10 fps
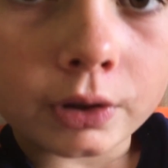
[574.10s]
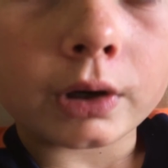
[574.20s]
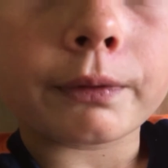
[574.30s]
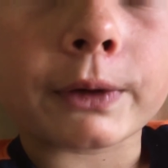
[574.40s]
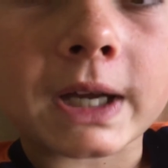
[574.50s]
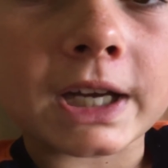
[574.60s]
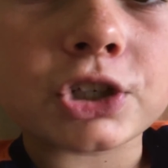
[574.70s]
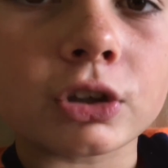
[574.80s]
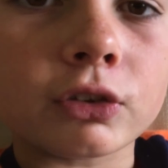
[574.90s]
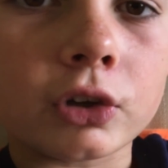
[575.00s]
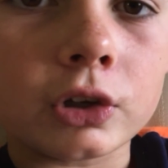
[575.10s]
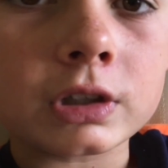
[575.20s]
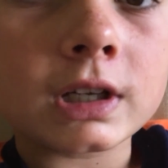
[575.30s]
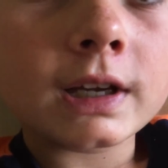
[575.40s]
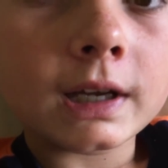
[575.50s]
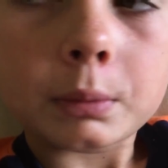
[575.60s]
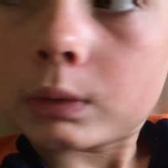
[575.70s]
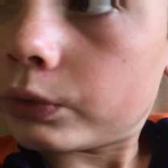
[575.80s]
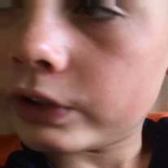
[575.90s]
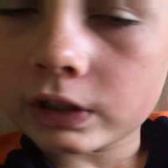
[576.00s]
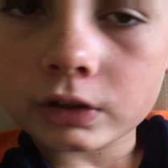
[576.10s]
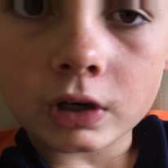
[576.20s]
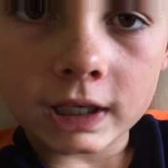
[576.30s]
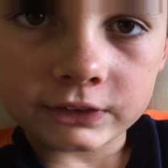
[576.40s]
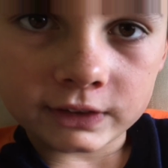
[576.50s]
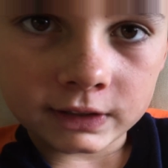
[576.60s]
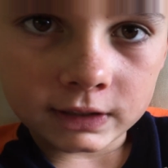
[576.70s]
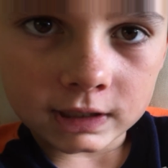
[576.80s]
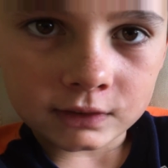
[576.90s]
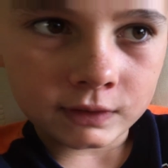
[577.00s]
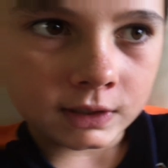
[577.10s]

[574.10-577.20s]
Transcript: notifications on, and we'll see you guys in the next